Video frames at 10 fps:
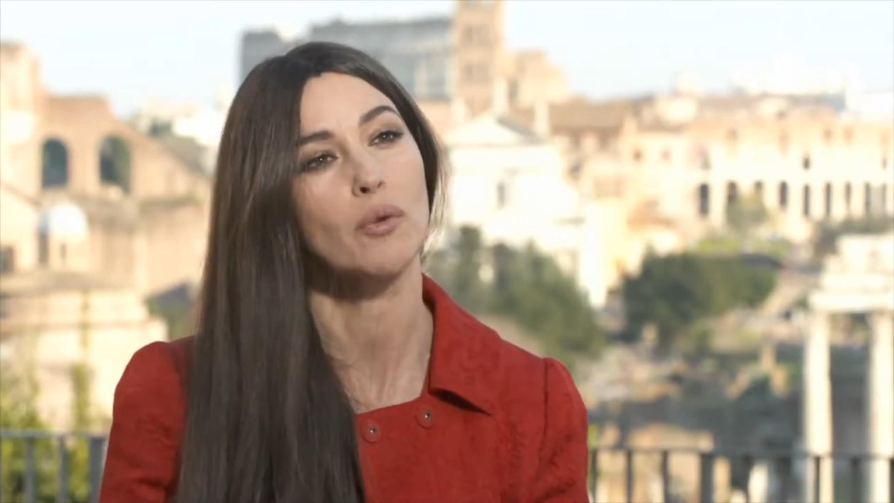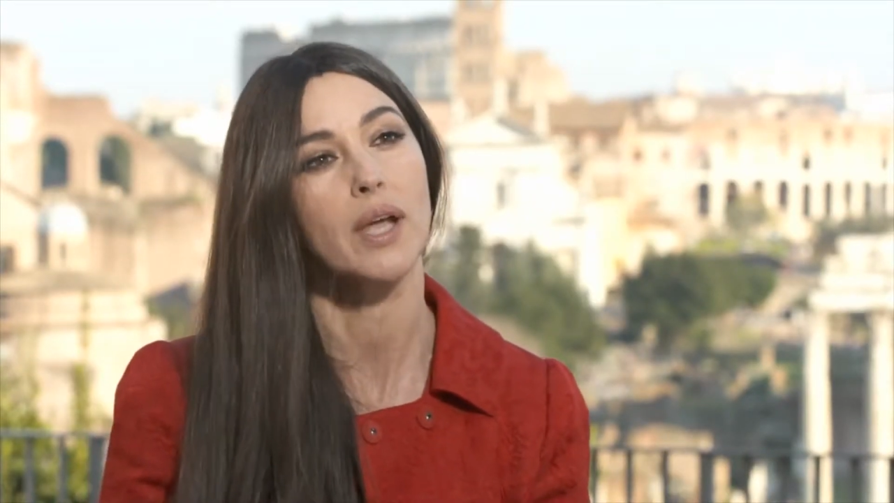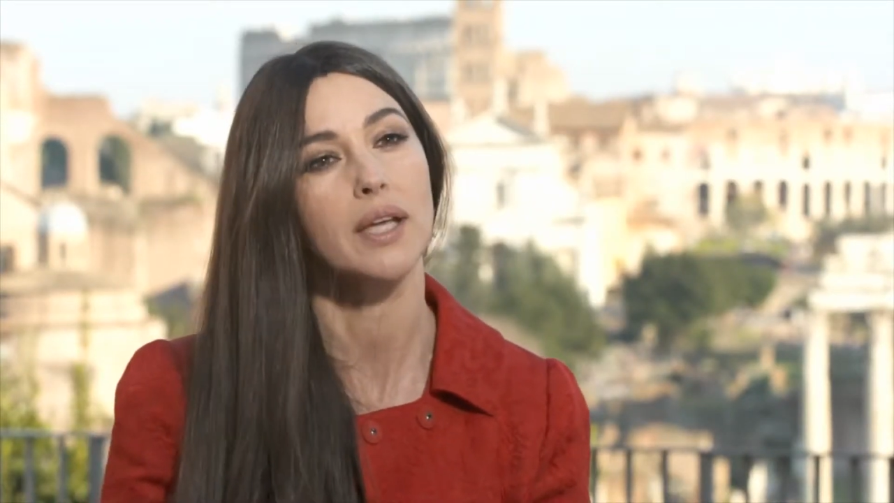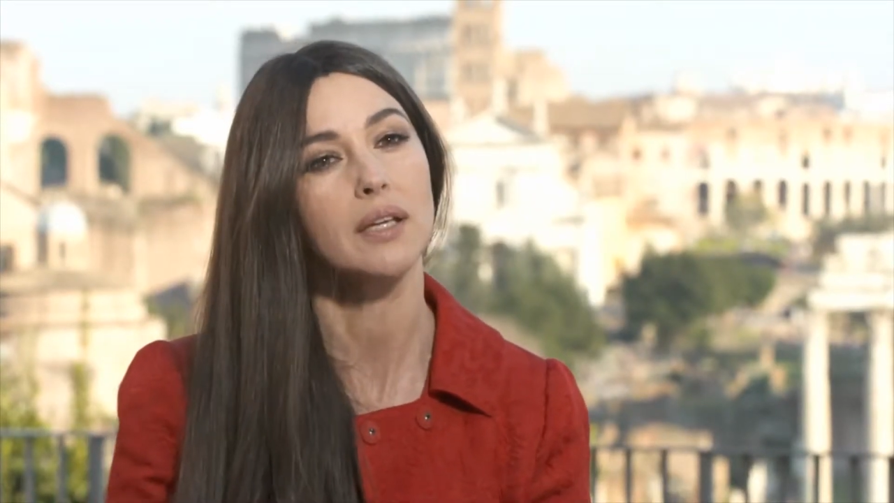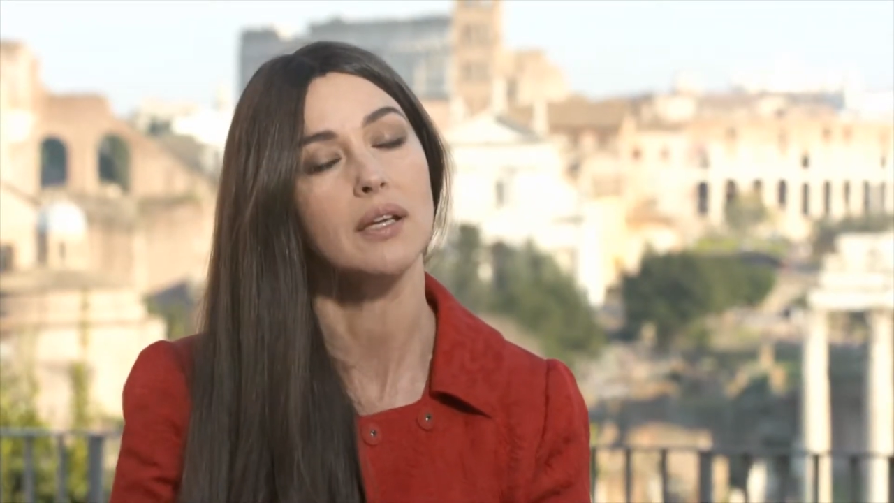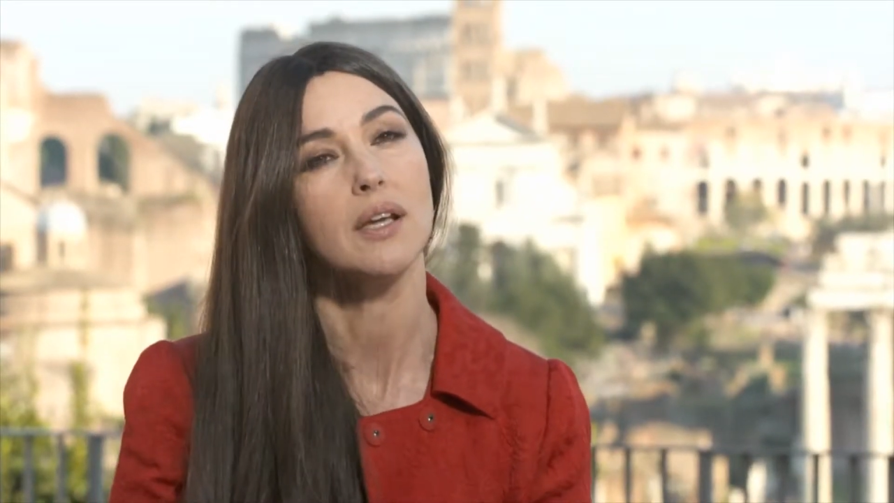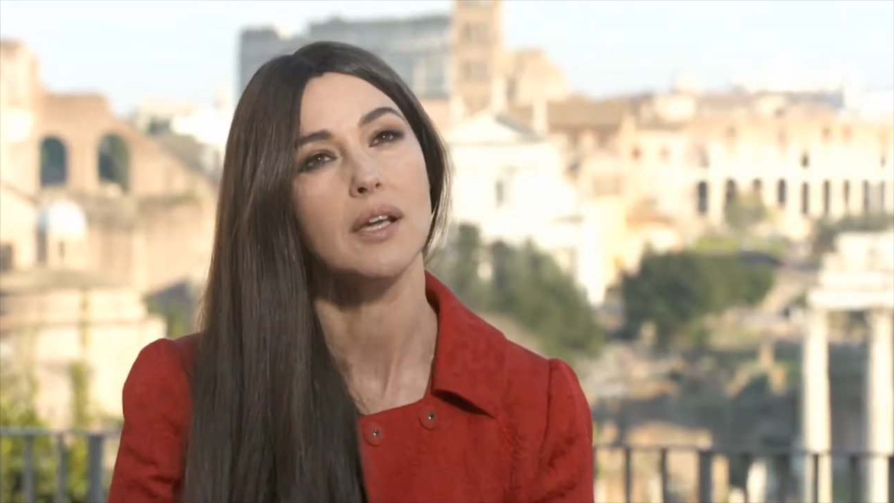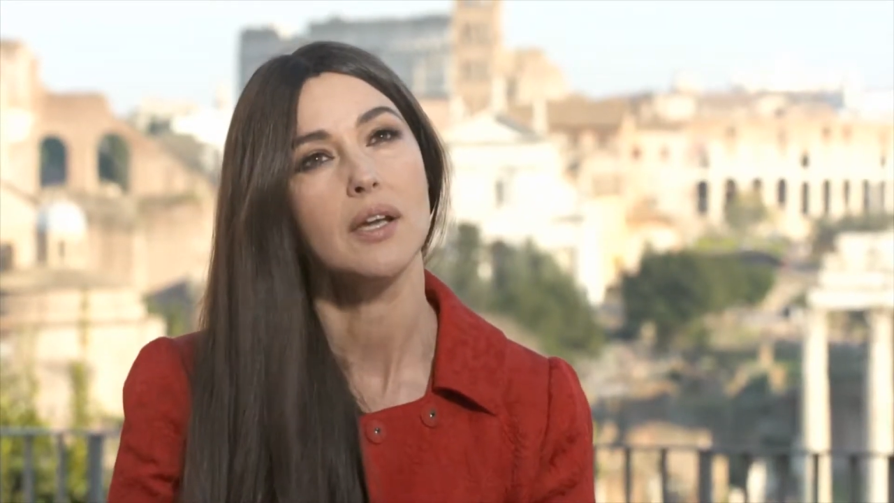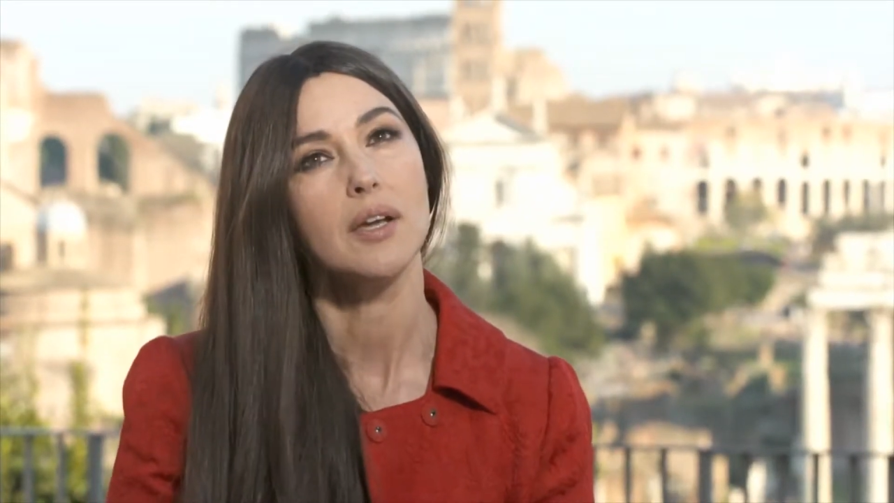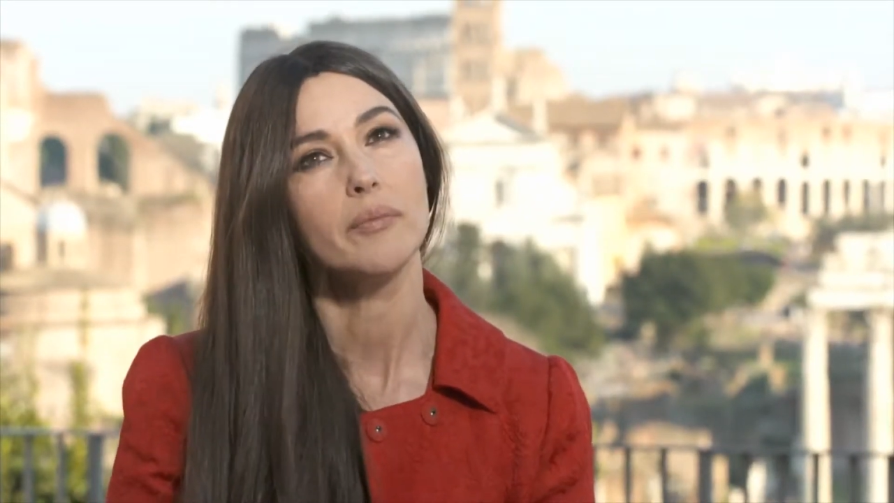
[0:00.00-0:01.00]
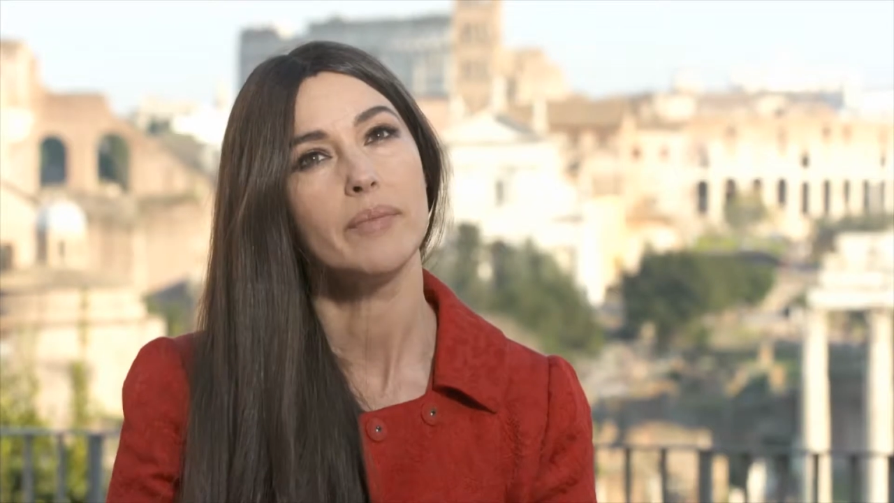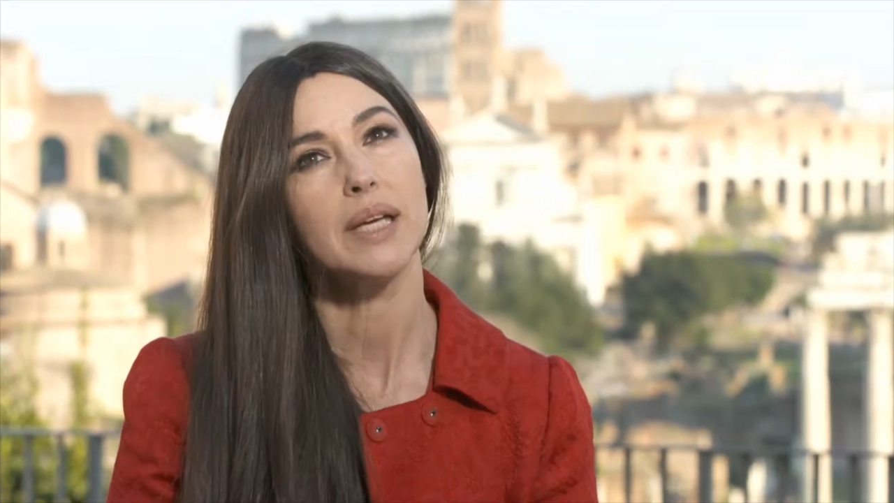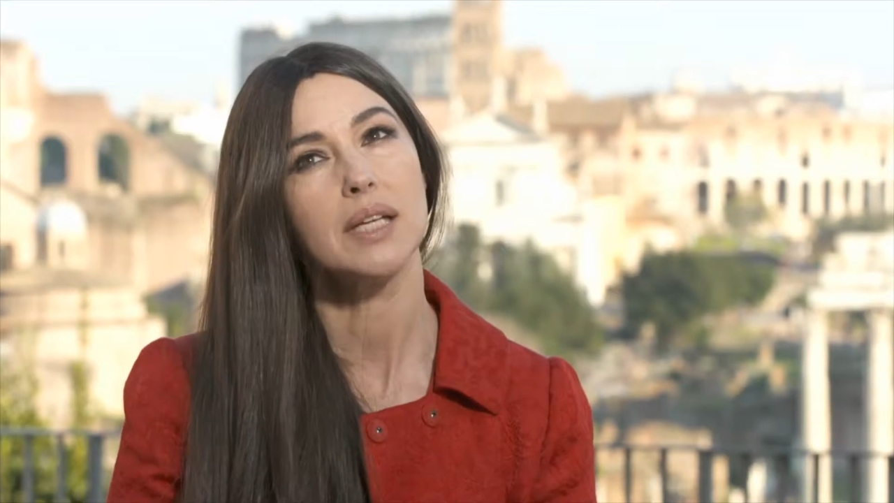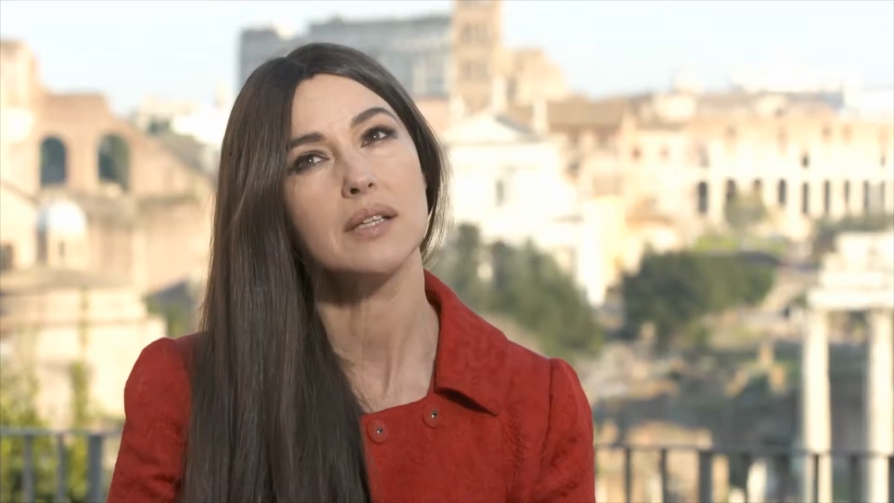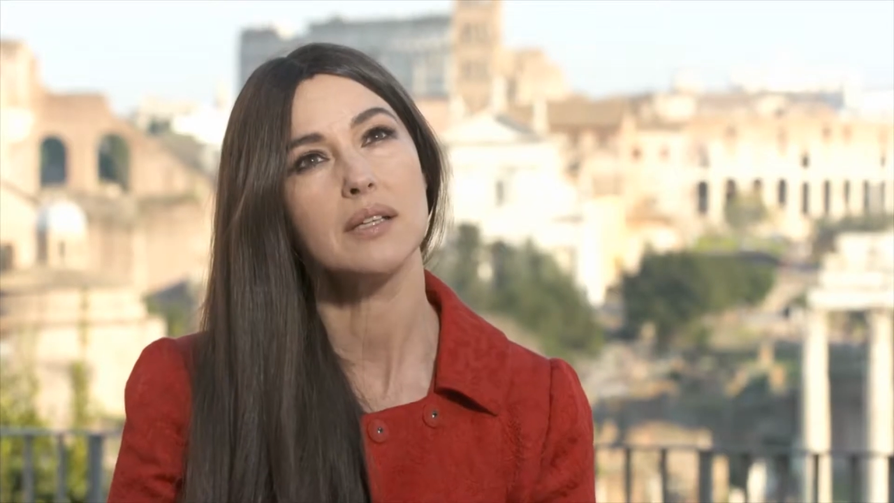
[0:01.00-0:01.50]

way, but